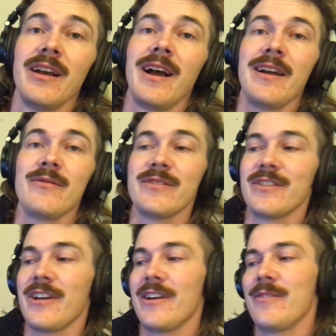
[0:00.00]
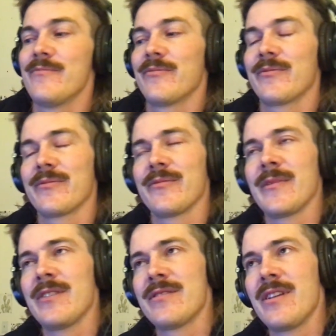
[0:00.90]
I was down
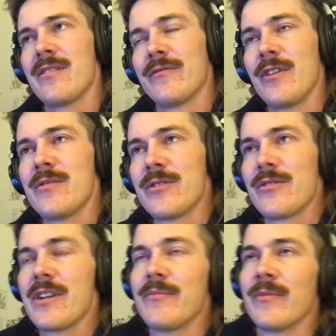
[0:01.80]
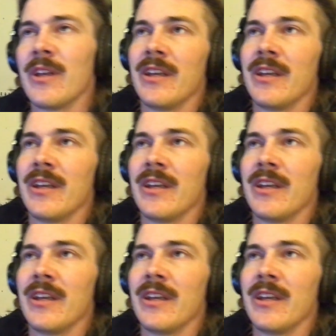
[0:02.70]
on Frenchman Street,